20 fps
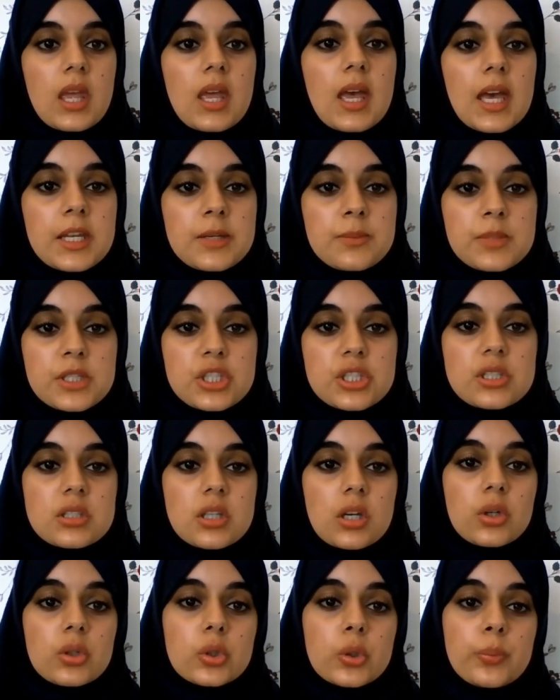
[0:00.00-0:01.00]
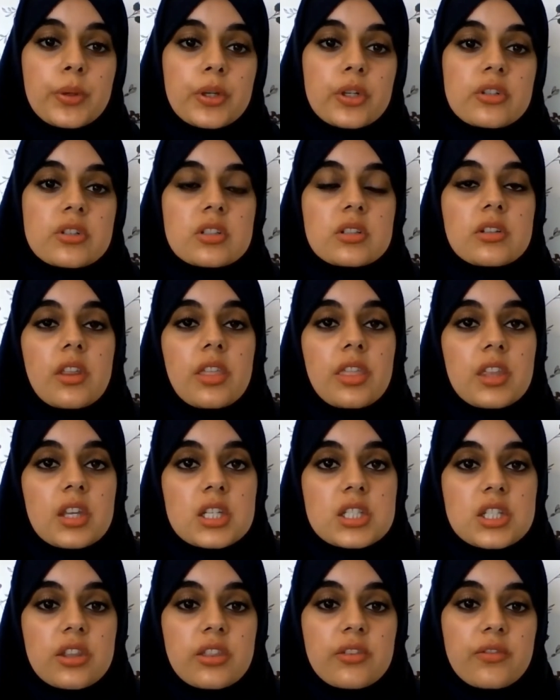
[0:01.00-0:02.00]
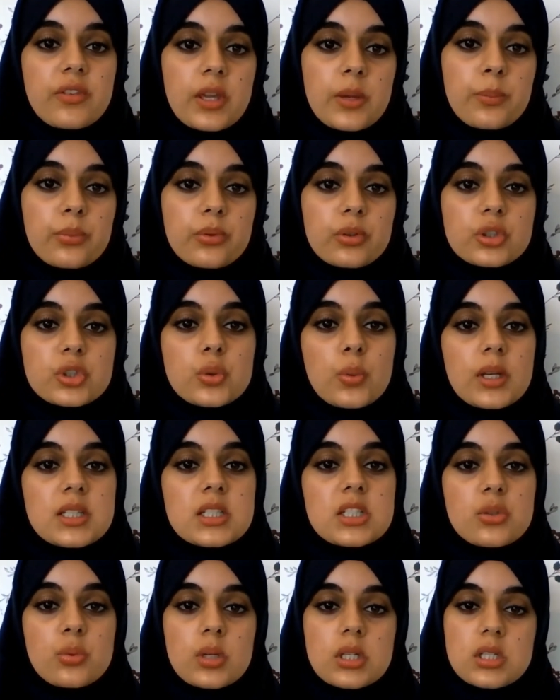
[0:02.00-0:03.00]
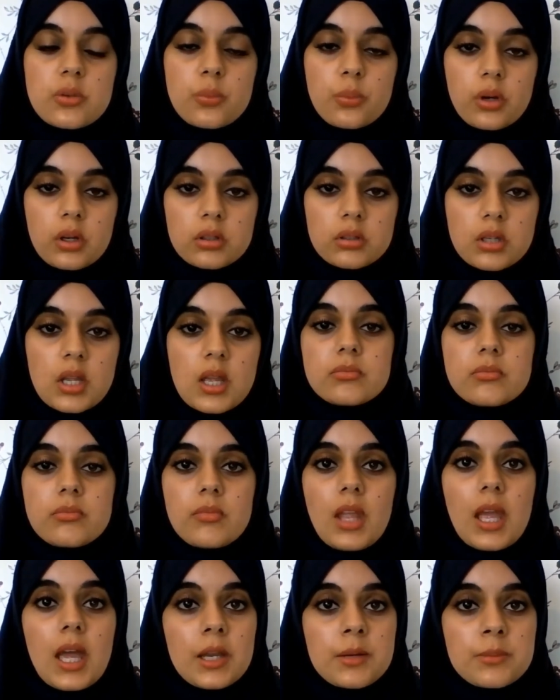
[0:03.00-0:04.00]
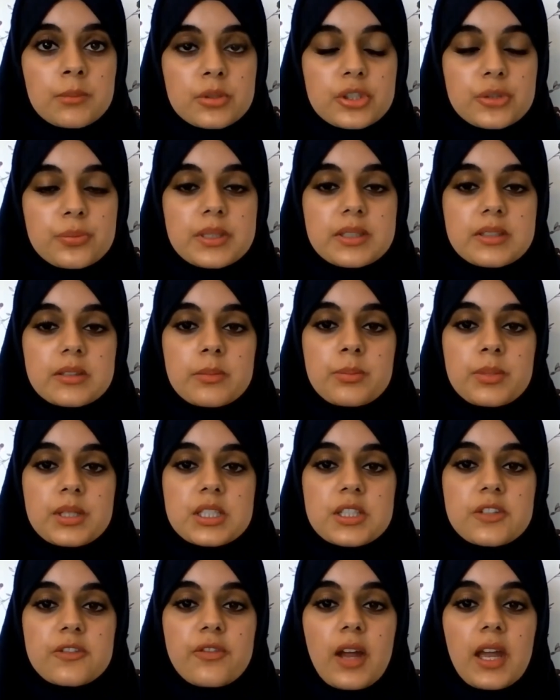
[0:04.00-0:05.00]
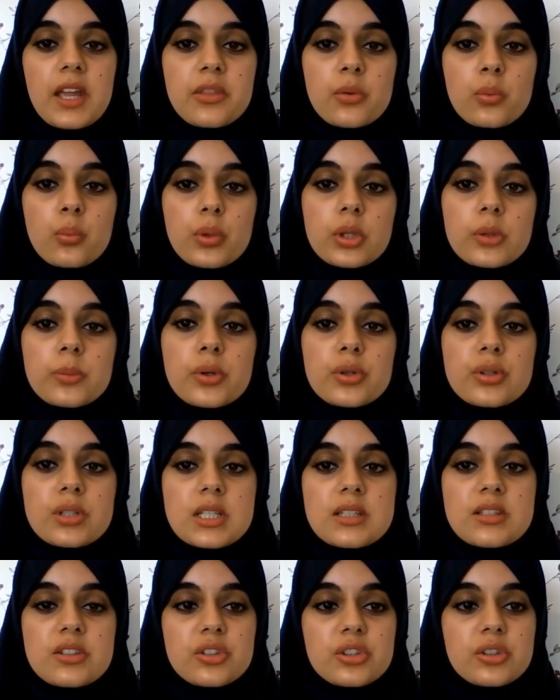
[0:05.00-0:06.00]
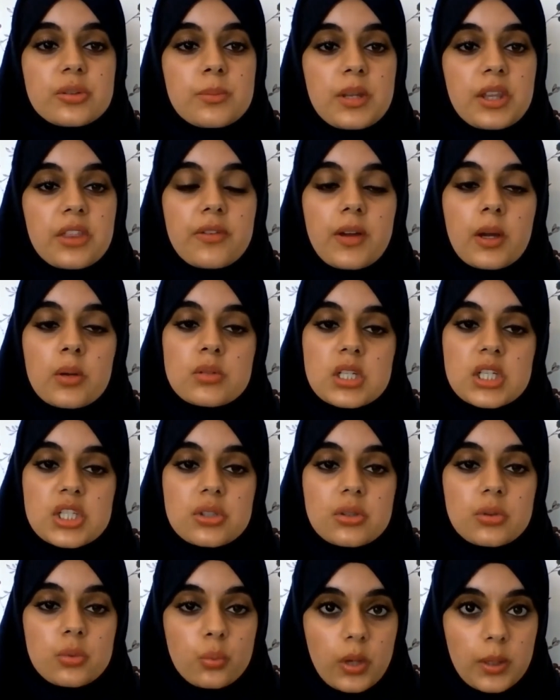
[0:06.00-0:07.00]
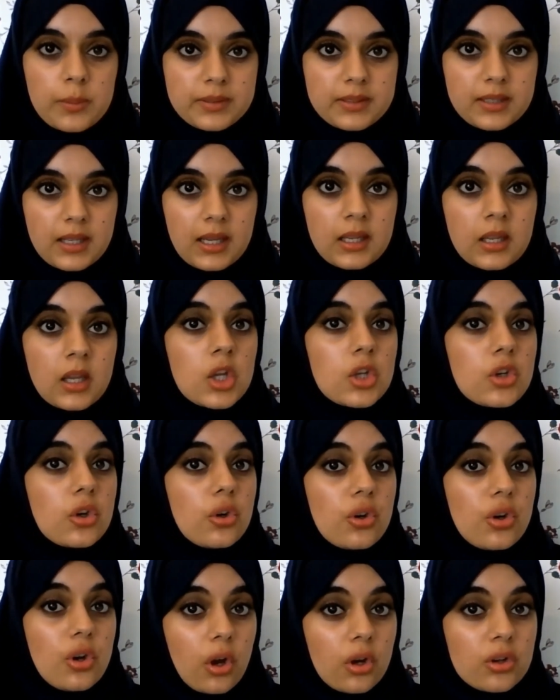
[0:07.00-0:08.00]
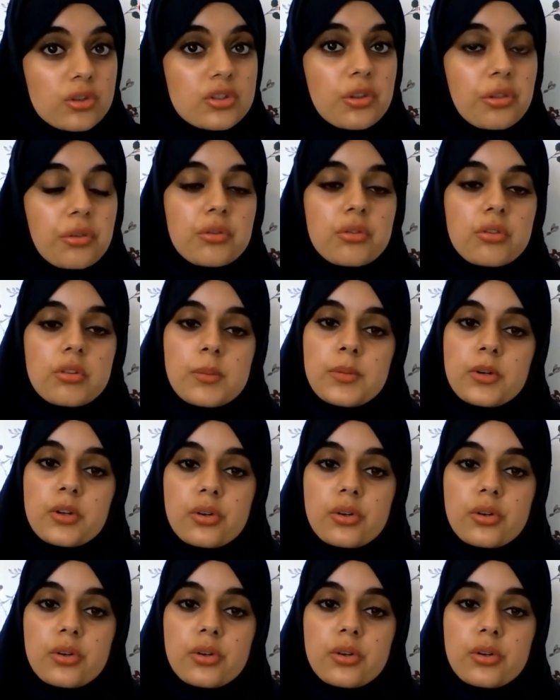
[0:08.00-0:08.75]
Admissions are open until the 30th of April 2021. and must be submitted via the Wilbur Niso Smith Foundation website, not through Grimm